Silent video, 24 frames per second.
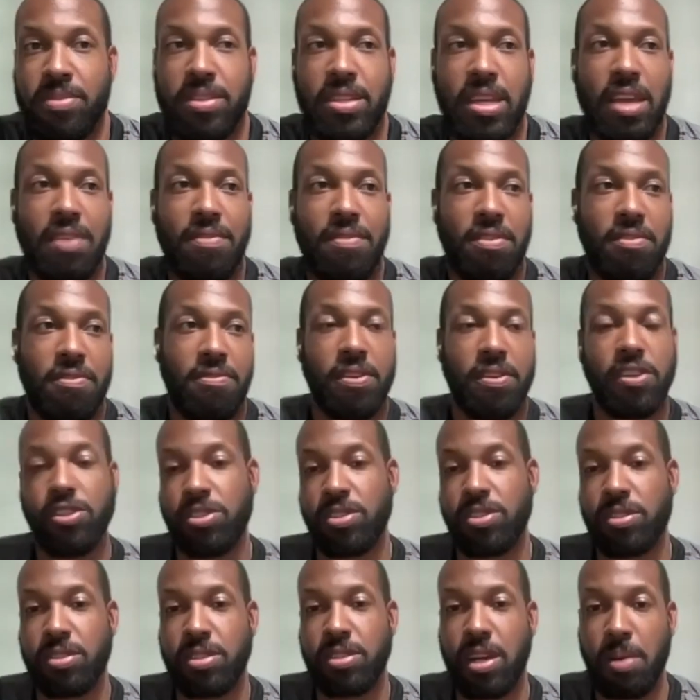David
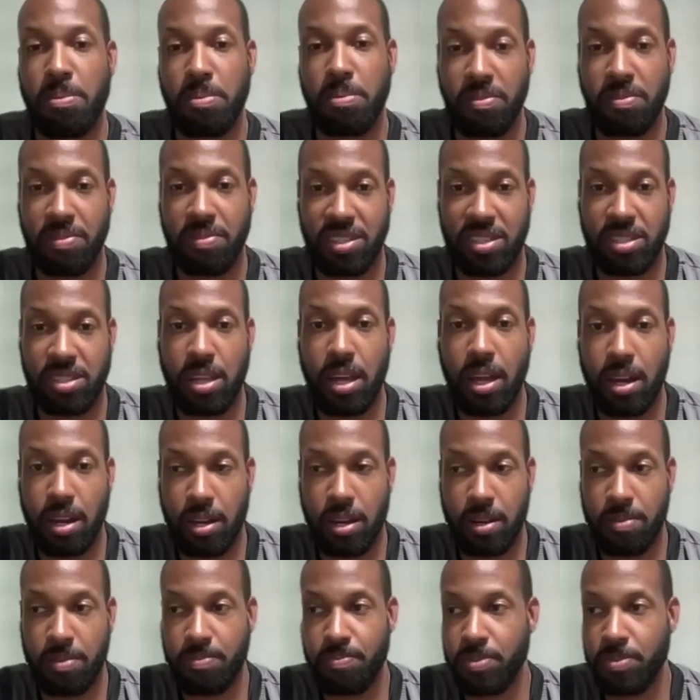Fincher type of
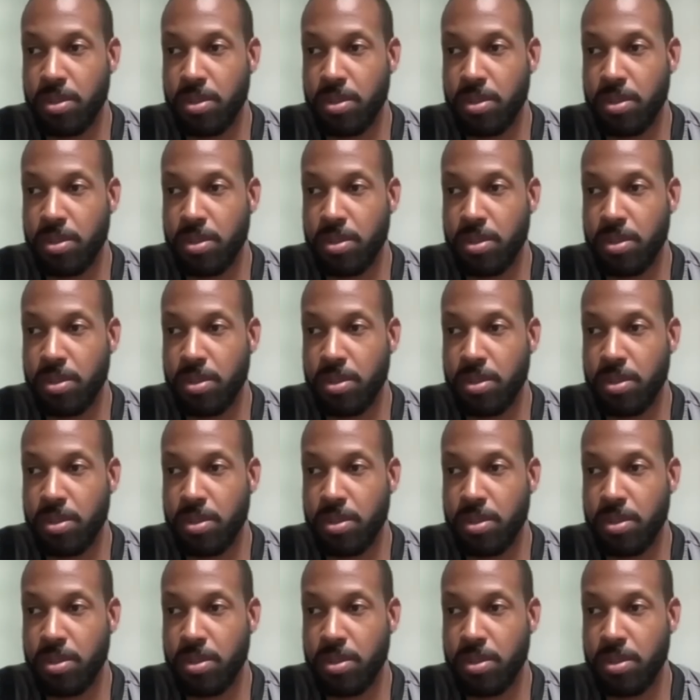aesthetic.